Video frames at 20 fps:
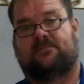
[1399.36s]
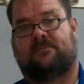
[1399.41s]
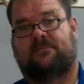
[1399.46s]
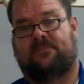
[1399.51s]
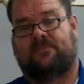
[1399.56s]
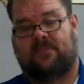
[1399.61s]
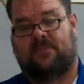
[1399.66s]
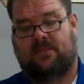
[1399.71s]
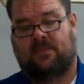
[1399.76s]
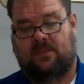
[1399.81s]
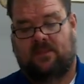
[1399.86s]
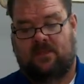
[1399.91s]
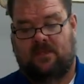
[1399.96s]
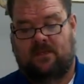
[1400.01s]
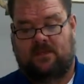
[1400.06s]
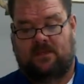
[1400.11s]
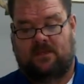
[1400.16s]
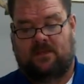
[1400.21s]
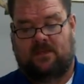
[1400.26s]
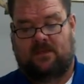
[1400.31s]

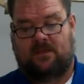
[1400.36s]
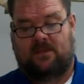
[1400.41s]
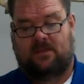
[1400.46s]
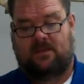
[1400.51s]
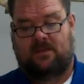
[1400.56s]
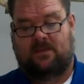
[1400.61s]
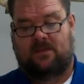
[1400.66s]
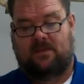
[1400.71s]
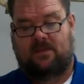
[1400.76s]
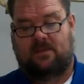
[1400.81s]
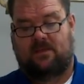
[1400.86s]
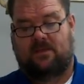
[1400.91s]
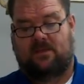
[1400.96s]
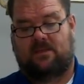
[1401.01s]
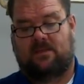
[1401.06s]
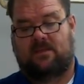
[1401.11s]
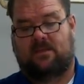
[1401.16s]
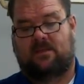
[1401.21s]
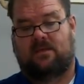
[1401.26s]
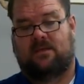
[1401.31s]

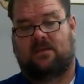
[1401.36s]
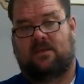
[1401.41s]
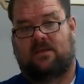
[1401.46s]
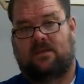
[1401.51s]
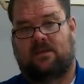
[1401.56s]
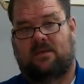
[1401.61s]
Nobody speaks.